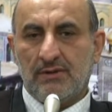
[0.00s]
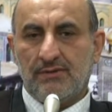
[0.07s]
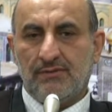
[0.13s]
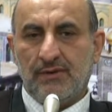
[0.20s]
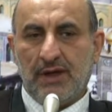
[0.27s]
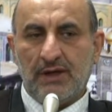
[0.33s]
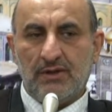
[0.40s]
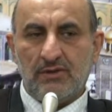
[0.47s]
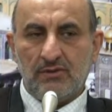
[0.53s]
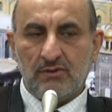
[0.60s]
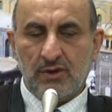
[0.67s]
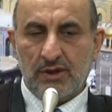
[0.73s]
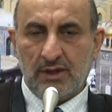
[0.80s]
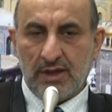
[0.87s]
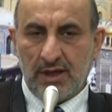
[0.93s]
feet
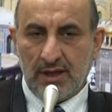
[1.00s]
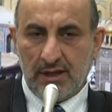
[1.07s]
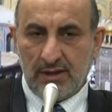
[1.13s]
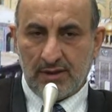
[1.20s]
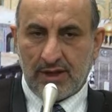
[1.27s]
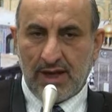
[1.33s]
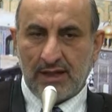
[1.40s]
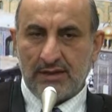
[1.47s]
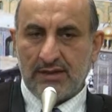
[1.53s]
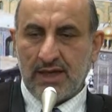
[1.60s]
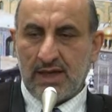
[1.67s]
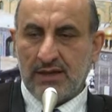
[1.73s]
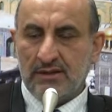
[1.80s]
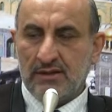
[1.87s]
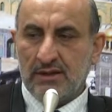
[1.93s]
with the right
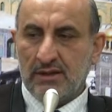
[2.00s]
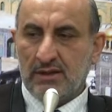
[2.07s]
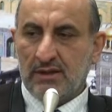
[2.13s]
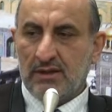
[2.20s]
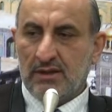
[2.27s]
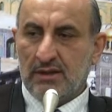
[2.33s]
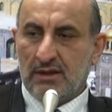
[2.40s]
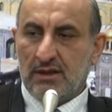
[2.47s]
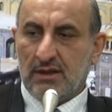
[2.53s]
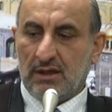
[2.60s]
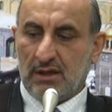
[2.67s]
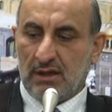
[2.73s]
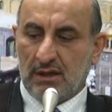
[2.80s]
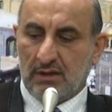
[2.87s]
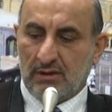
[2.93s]
hand,
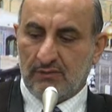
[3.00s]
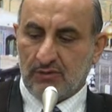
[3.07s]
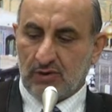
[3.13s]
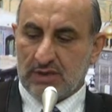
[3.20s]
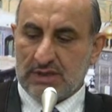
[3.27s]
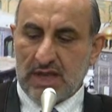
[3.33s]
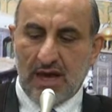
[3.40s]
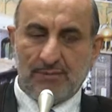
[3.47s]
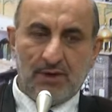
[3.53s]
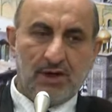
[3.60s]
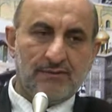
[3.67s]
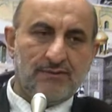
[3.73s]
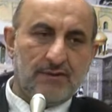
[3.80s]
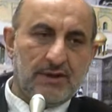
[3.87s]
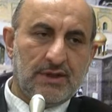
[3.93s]
of course
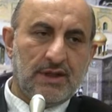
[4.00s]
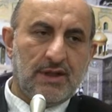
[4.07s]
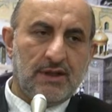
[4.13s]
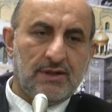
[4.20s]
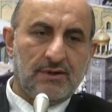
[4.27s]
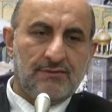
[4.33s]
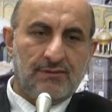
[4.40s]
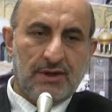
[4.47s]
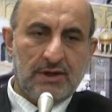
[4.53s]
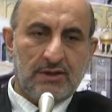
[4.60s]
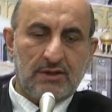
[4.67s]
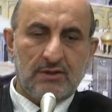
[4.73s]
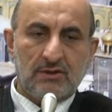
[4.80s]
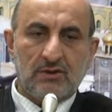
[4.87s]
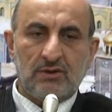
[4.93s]
above the
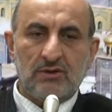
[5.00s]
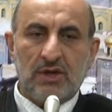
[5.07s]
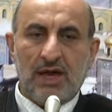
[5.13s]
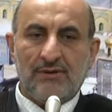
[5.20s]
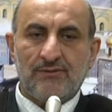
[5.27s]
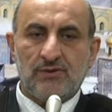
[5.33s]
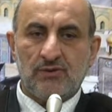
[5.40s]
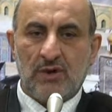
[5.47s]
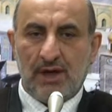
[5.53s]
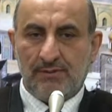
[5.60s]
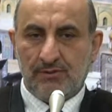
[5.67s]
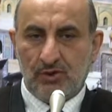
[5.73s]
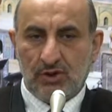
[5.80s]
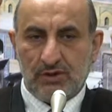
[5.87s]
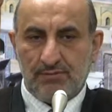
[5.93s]
feet you have to
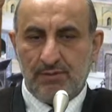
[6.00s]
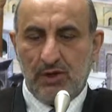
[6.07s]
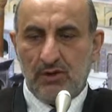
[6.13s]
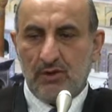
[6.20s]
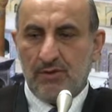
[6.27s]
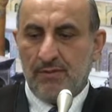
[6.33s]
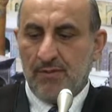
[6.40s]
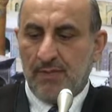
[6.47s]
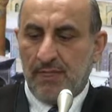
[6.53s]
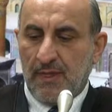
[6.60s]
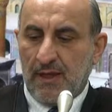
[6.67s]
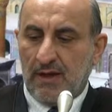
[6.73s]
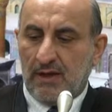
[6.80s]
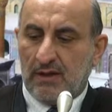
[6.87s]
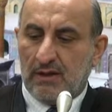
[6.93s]
wipe, not below.
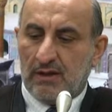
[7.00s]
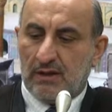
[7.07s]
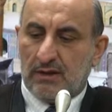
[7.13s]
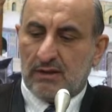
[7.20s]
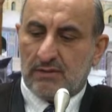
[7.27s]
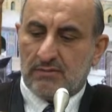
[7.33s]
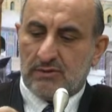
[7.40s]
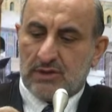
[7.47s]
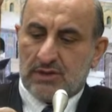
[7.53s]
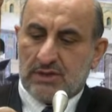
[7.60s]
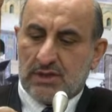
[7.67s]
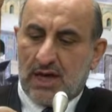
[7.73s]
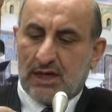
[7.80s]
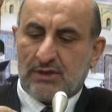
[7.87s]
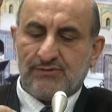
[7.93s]

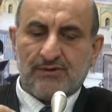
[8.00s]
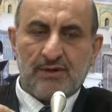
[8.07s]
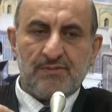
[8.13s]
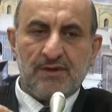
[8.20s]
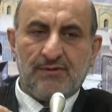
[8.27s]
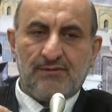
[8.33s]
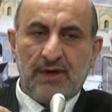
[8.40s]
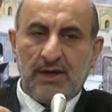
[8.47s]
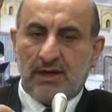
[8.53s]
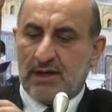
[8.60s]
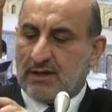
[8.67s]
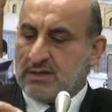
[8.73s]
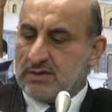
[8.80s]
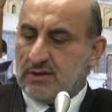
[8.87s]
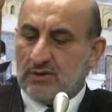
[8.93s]
Start from the
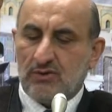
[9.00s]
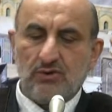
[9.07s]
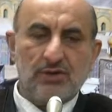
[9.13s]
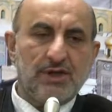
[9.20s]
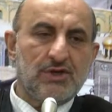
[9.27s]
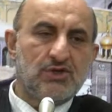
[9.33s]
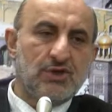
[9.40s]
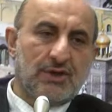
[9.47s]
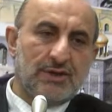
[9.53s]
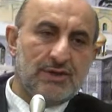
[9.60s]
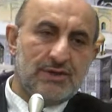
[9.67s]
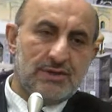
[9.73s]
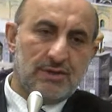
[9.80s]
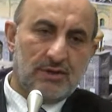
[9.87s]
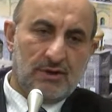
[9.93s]
fingers to the
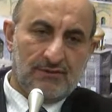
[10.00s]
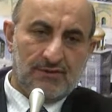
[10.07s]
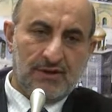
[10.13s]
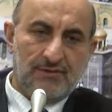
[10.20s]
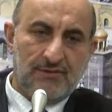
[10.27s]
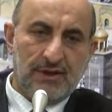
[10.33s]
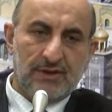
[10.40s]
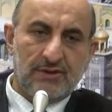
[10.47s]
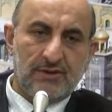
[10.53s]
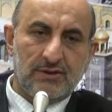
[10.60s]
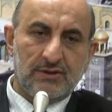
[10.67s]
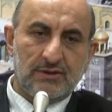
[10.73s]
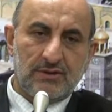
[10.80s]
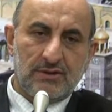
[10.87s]
joints of the feet,